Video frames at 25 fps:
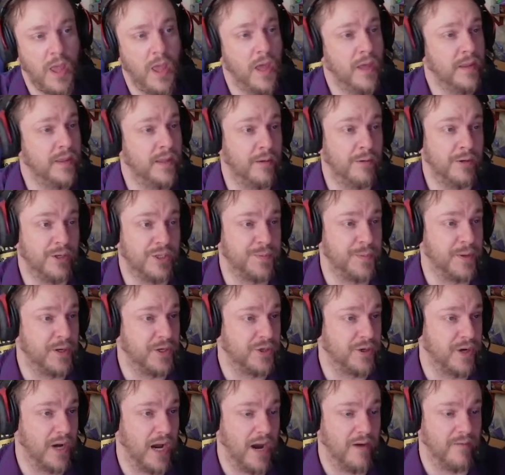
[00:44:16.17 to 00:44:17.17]
Then we just make
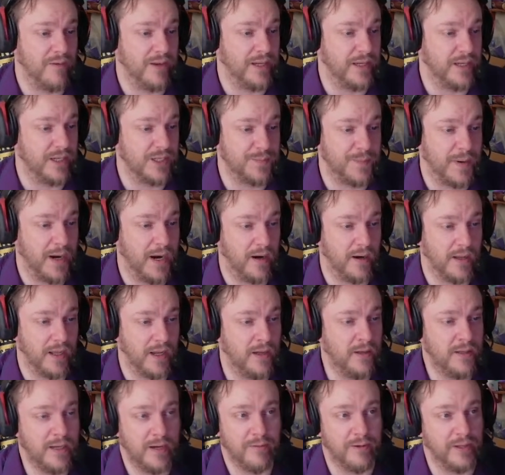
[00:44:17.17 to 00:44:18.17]
sure everything is
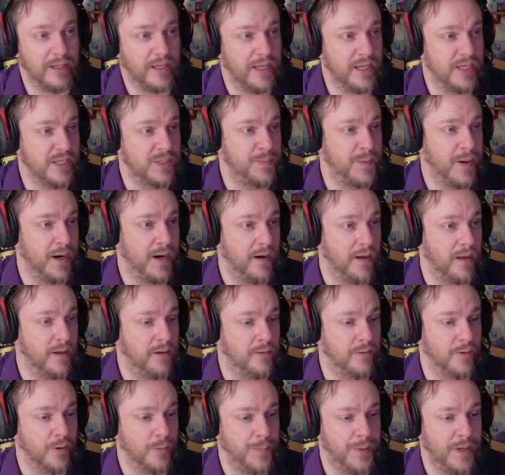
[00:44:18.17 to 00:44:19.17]
parallel. Everything is parallel.
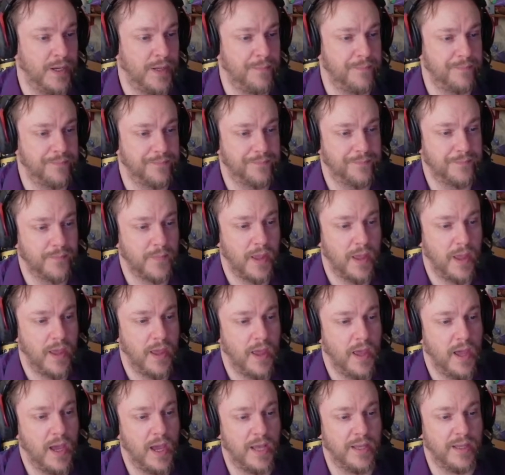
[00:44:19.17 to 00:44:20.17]
Group it.
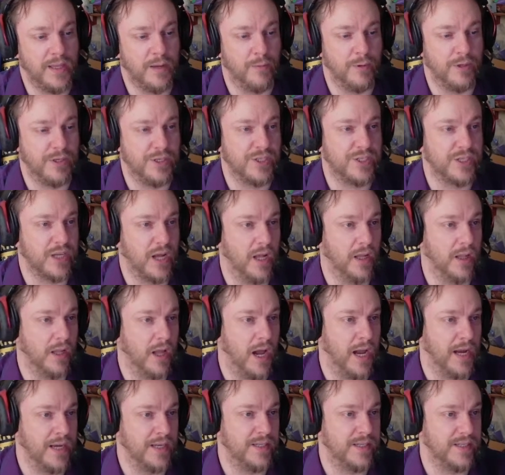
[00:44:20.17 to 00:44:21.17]
And then we just
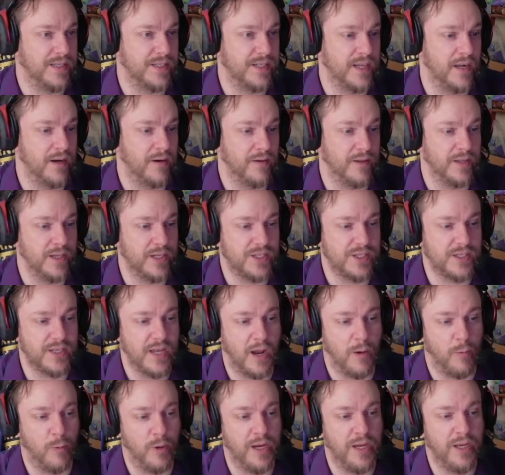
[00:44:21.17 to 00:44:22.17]
align to the center of this. Now
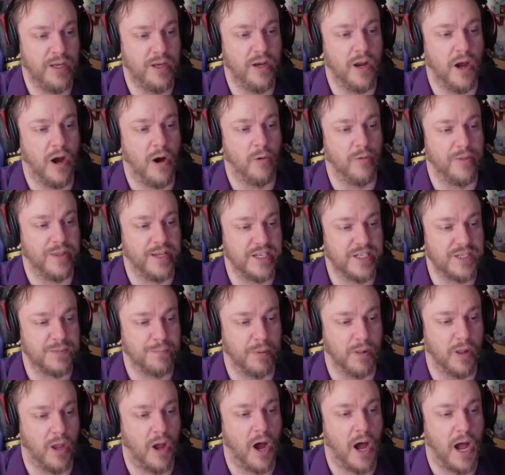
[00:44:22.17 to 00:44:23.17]
we know this
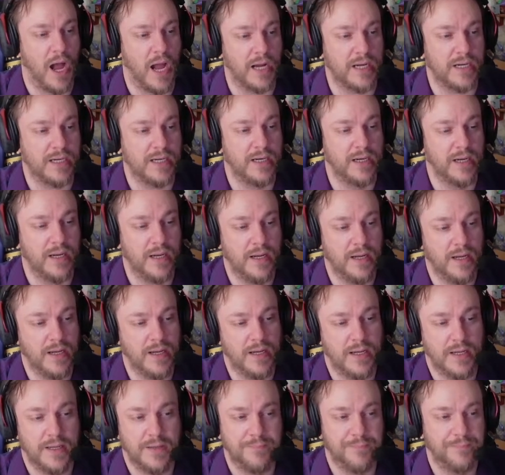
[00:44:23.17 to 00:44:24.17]
block.
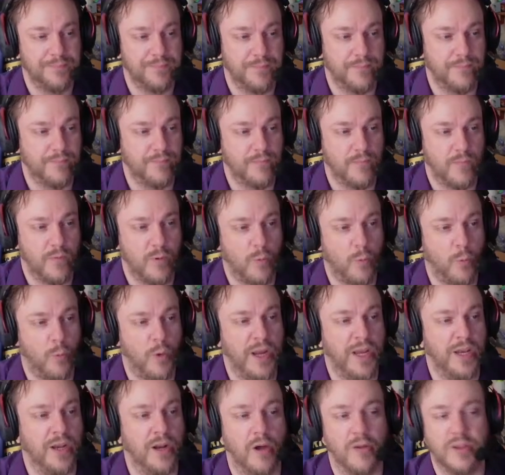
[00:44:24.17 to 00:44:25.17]

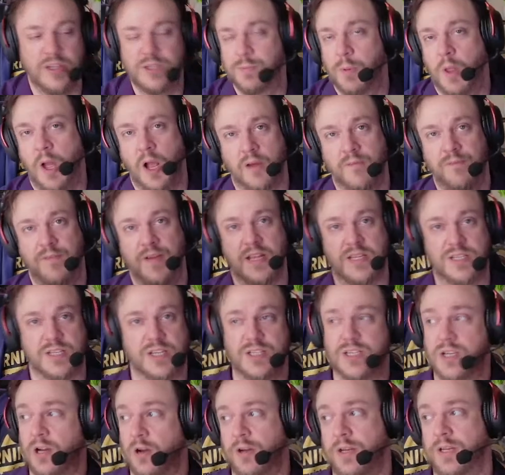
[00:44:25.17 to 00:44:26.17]
We know this block fits because
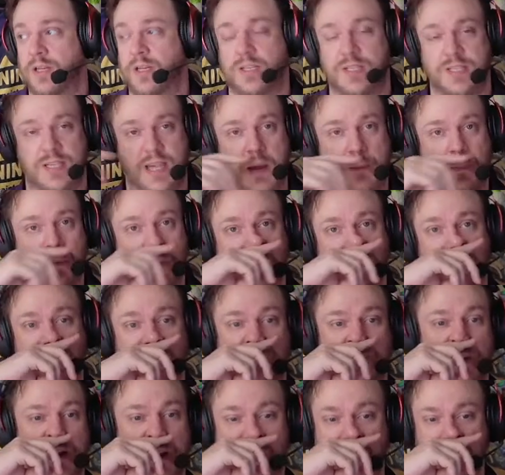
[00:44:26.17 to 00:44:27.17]
I already did a sample of it,
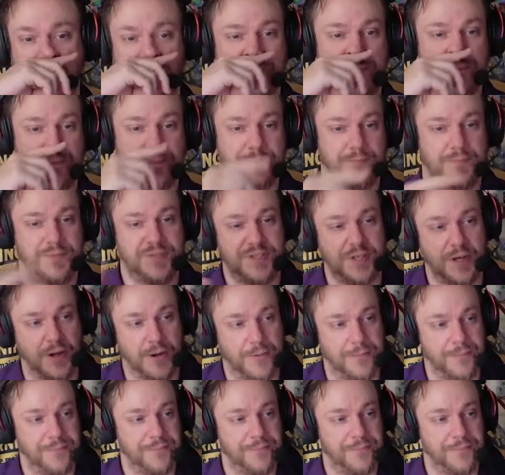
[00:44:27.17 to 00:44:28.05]
right? So.